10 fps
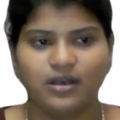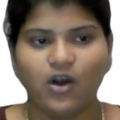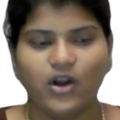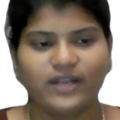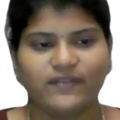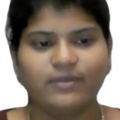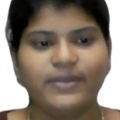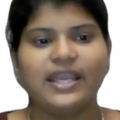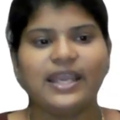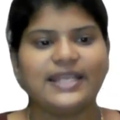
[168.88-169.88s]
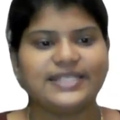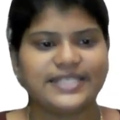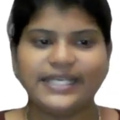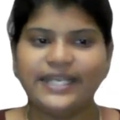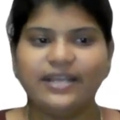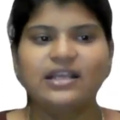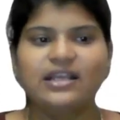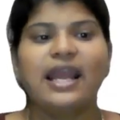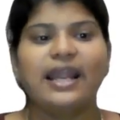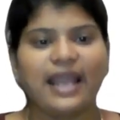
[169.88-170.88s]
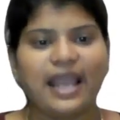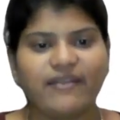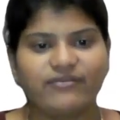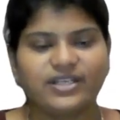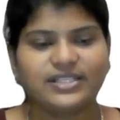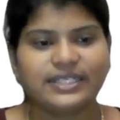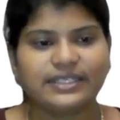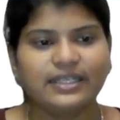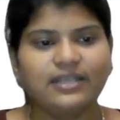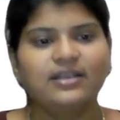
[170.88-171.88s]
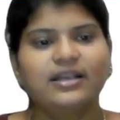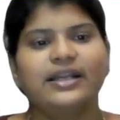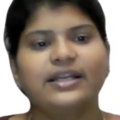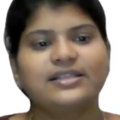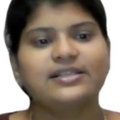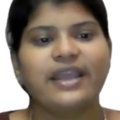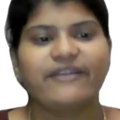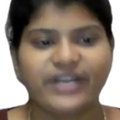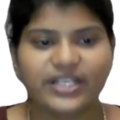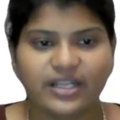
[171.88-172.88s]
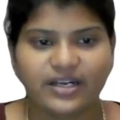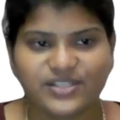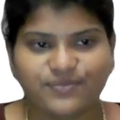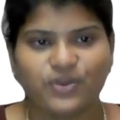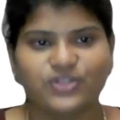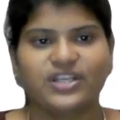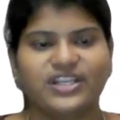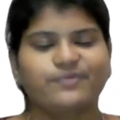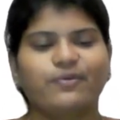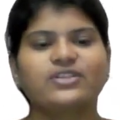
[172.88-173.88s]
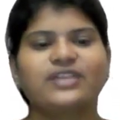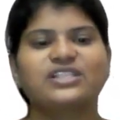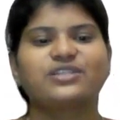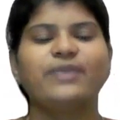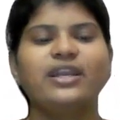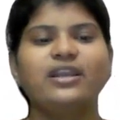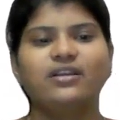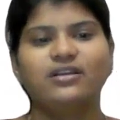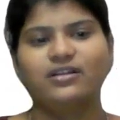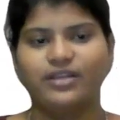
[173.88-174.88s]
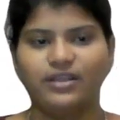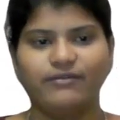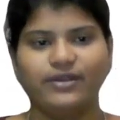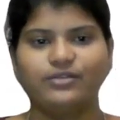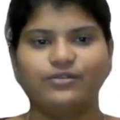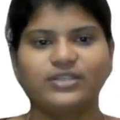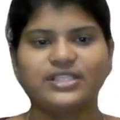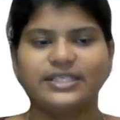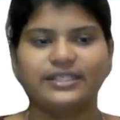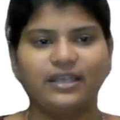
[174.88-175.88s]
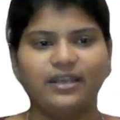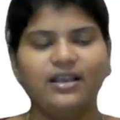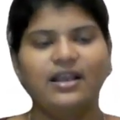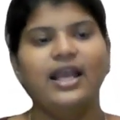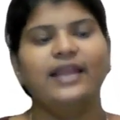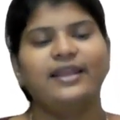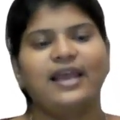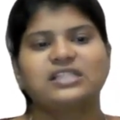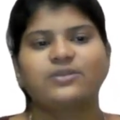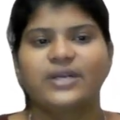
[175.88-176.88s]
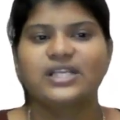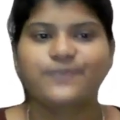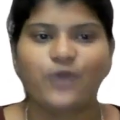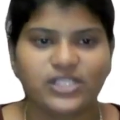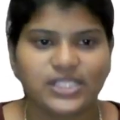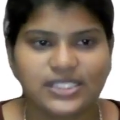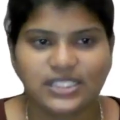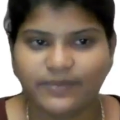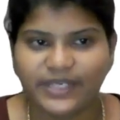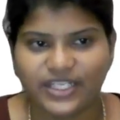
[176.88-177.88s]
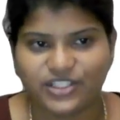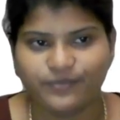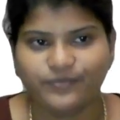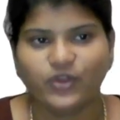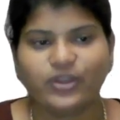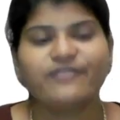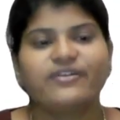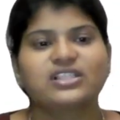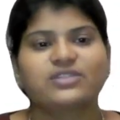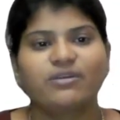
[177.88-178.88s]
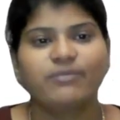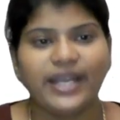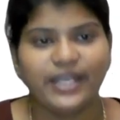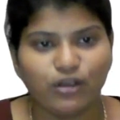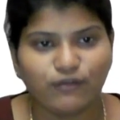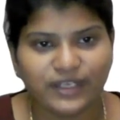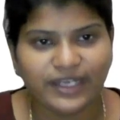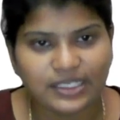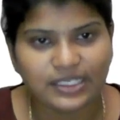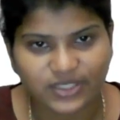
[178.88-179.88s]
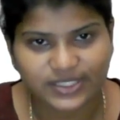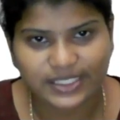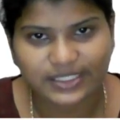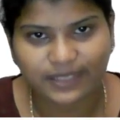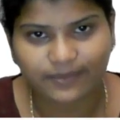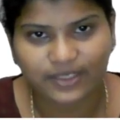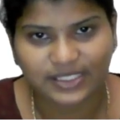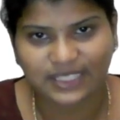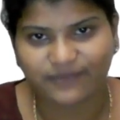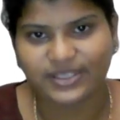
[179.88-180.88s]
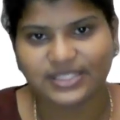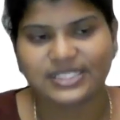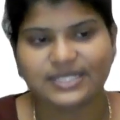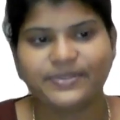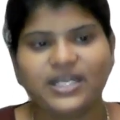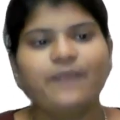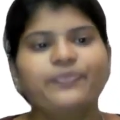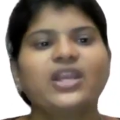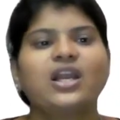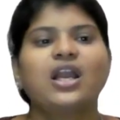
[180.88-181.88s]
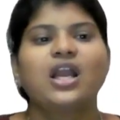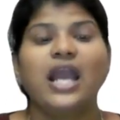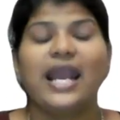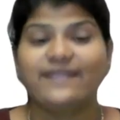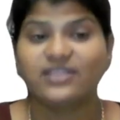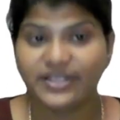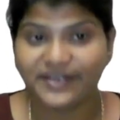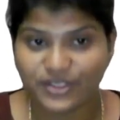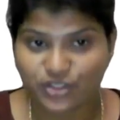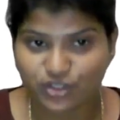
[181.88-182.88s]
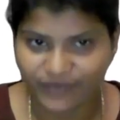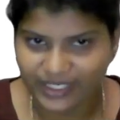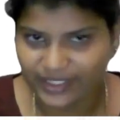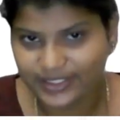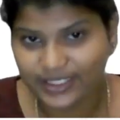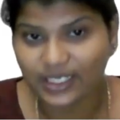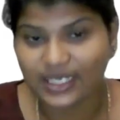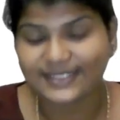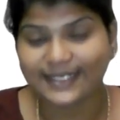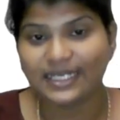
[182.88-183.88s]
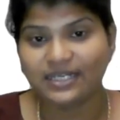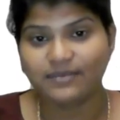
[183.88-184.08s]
order will be ACD, and after signal it is effector response. The response has to be given to the signal. And the last one is process termination. Okay, first one binding of ligands to the cell surface receptor, and the generation of intercellular second